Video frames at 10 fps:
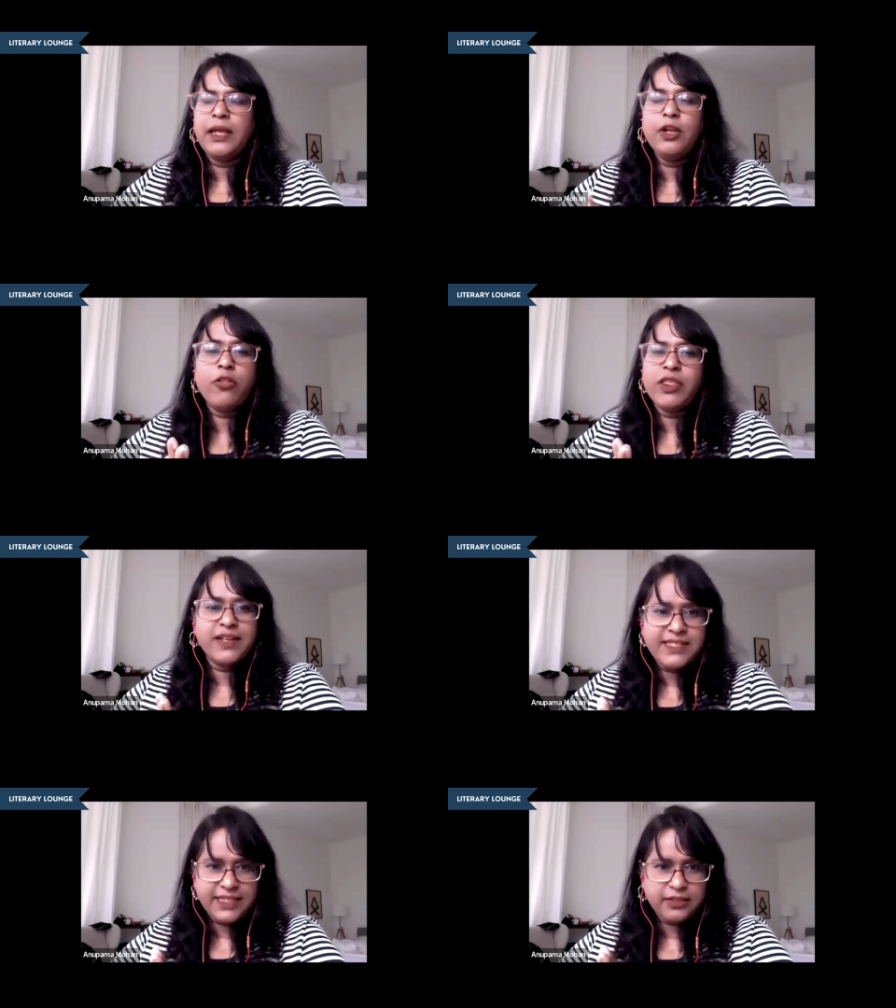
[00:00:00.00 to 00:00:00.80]

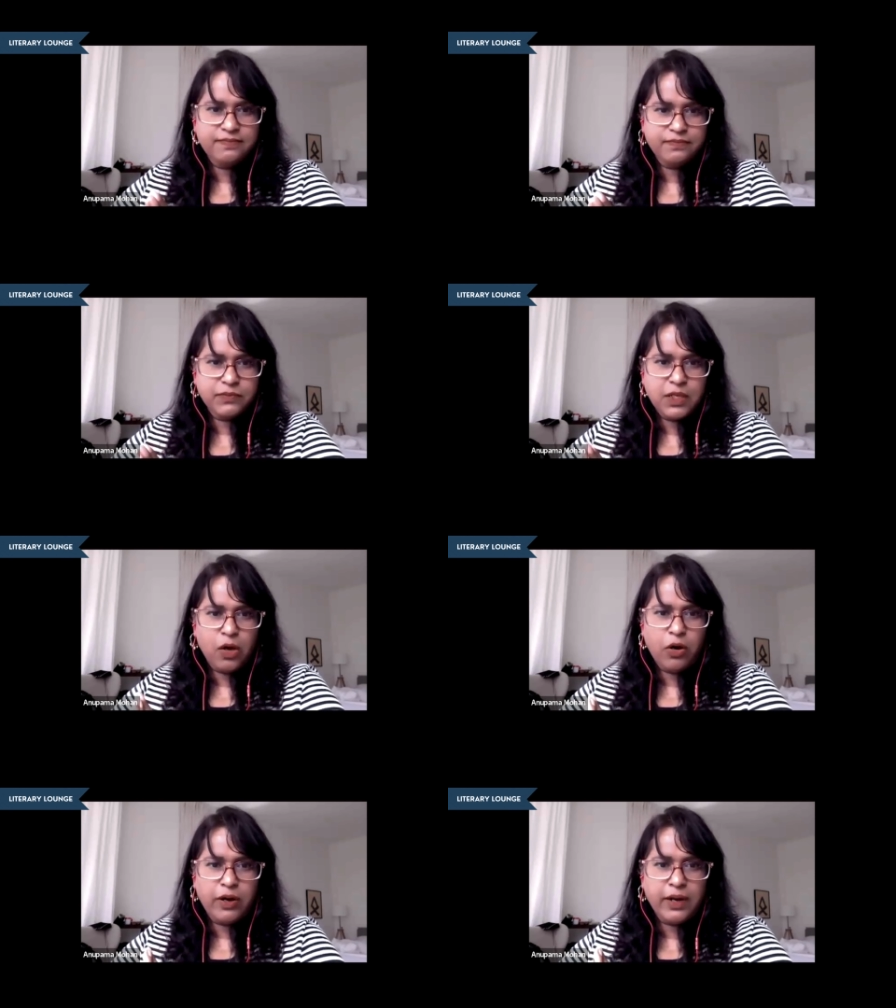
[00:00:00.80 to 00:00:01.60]
inauthentic
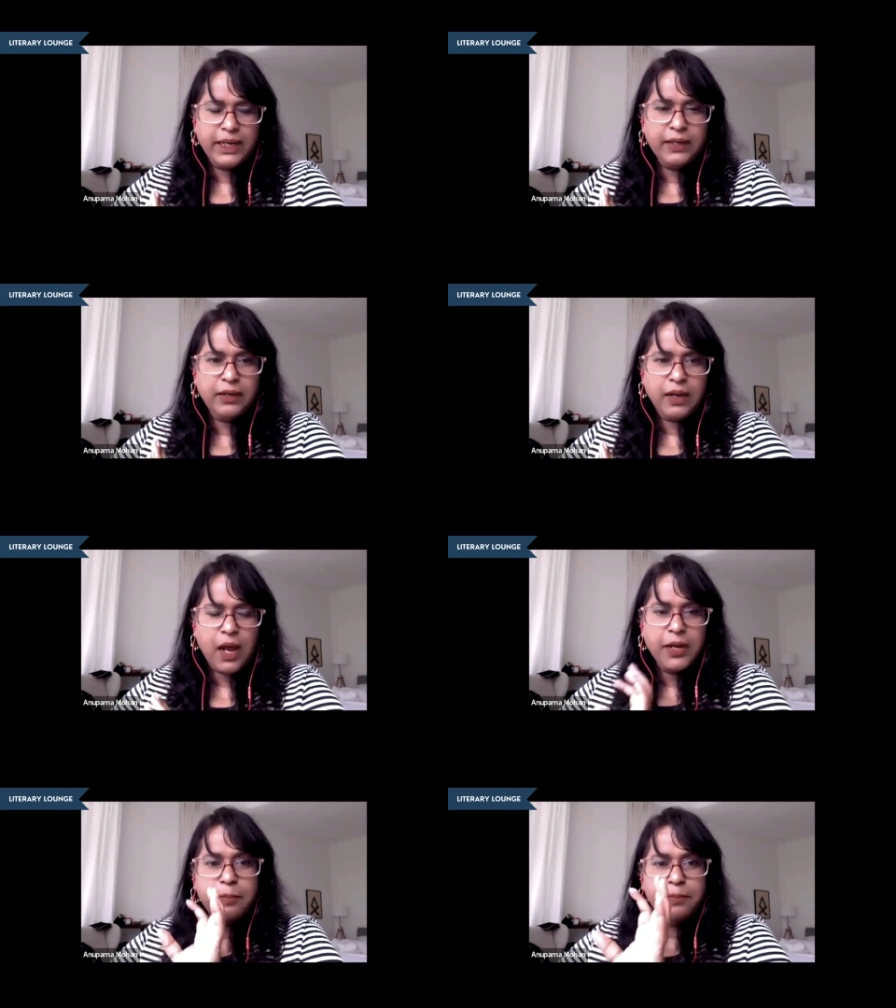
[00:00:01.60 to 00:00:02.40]
or in
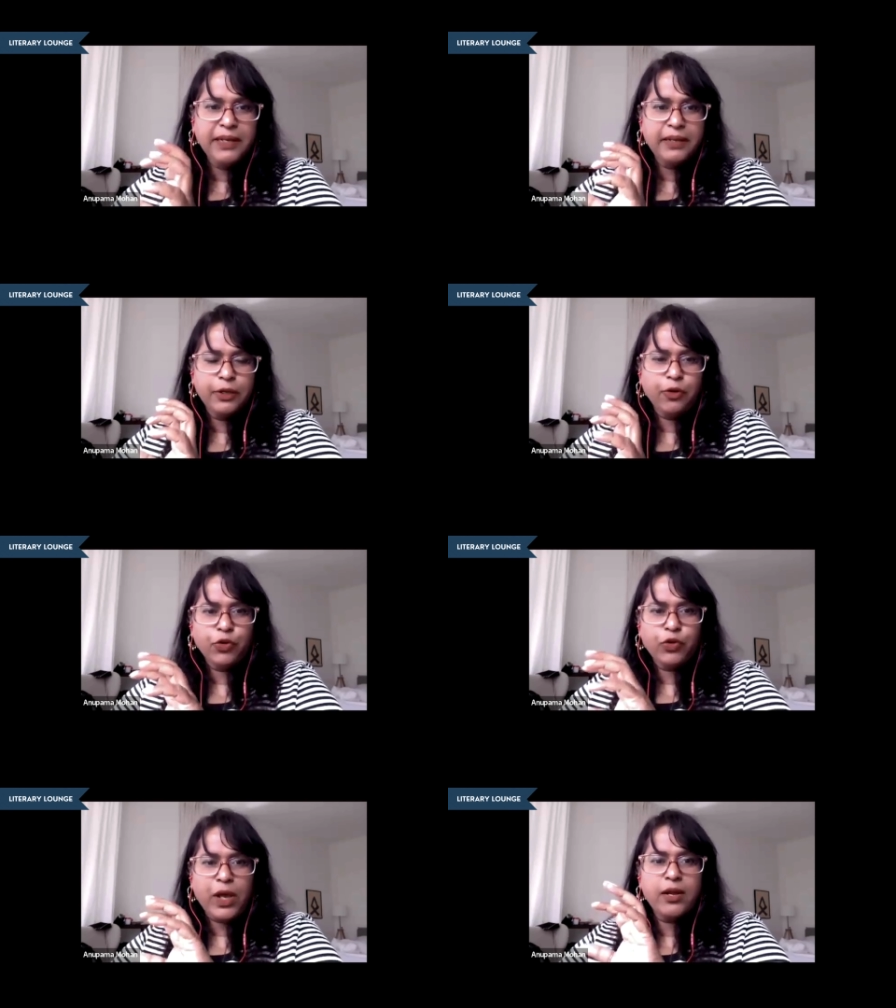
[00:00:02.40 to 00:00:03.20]
unbelief. You know,
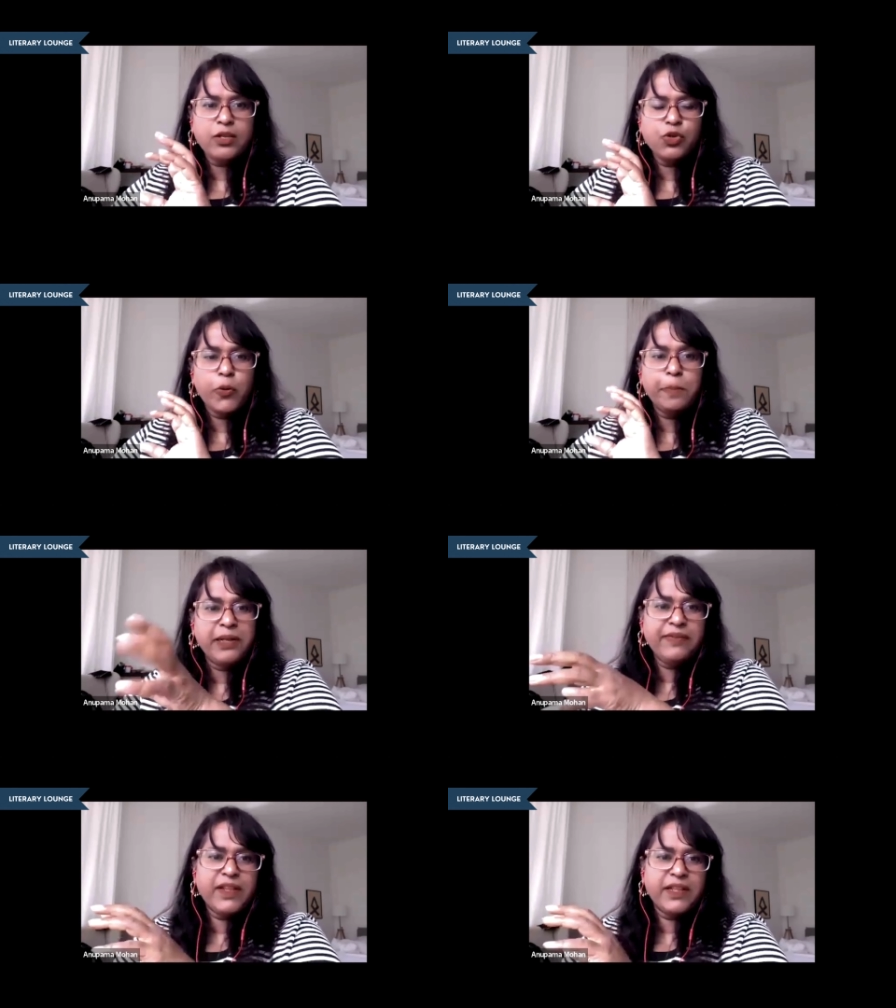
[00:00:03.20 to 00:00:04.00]
you can't, you don't
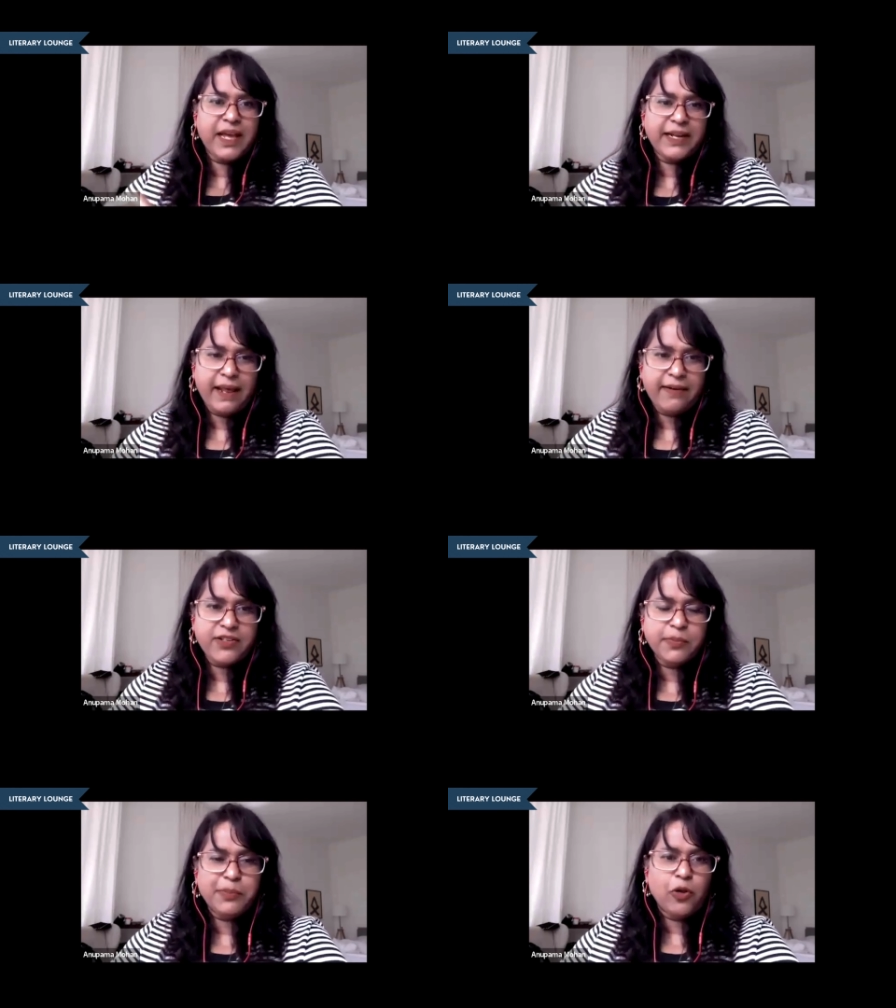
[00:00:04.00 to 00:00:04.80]
believe that that
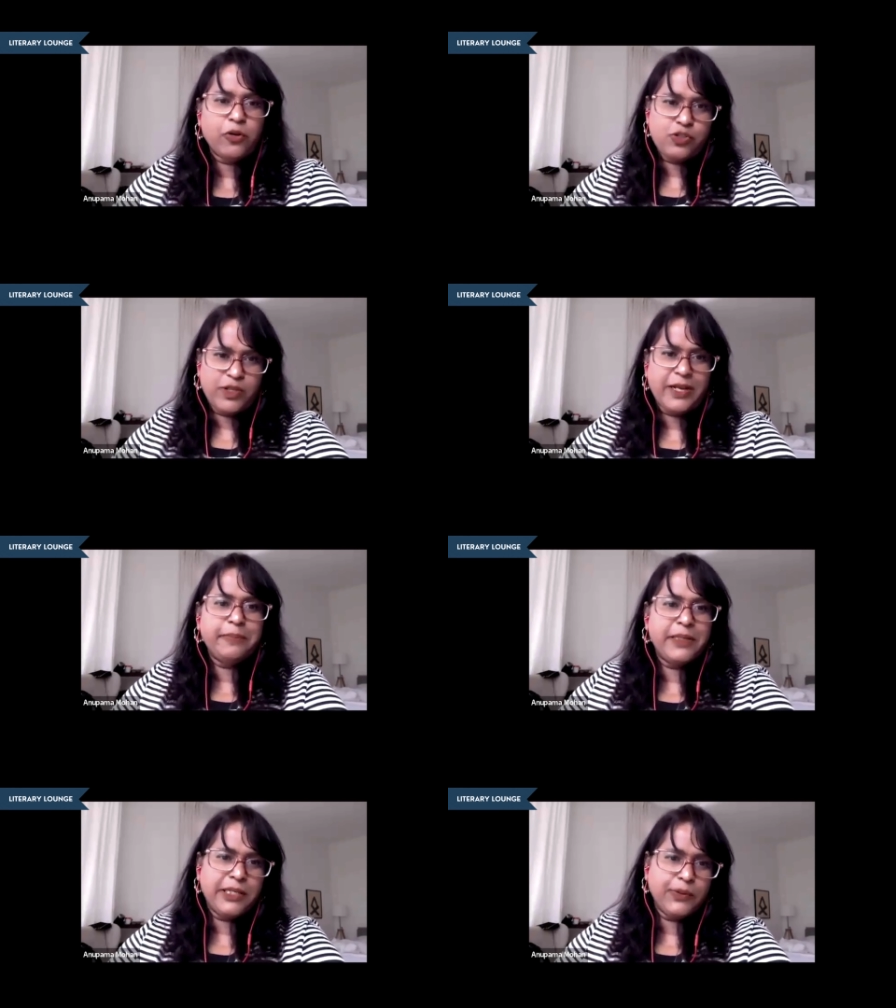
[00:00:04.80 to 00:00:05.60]
character belongs to that
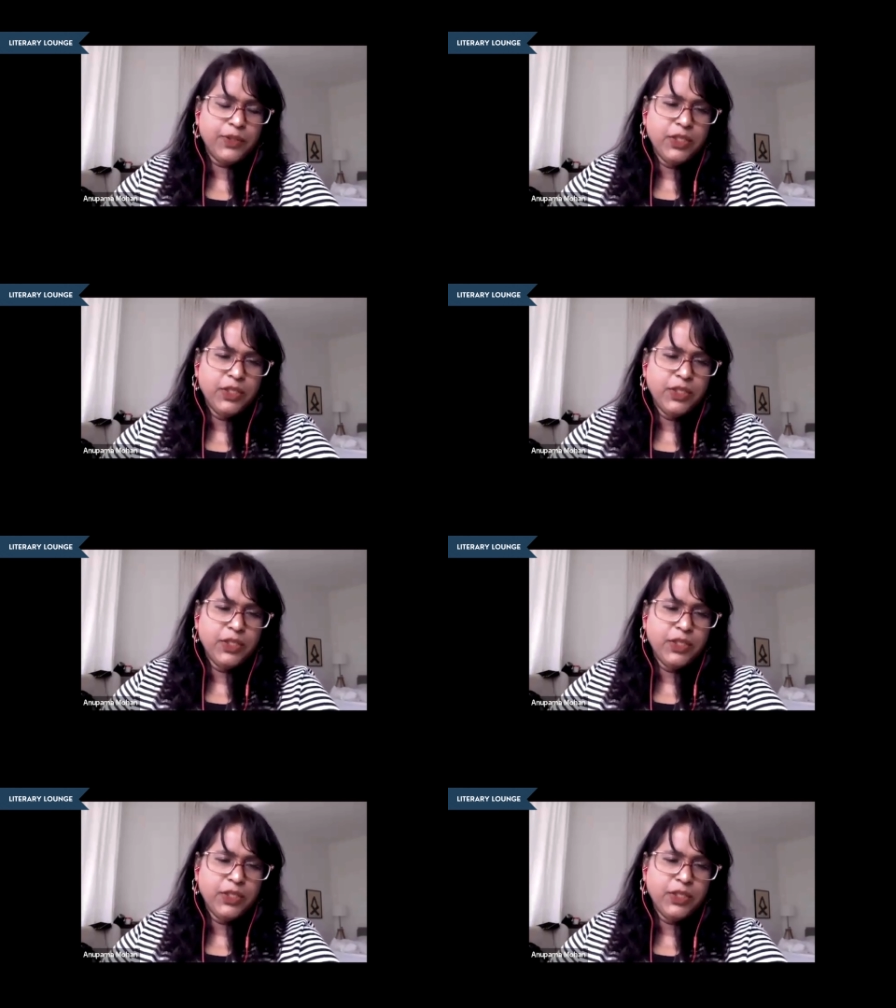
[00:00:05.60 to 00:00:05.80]
milieu.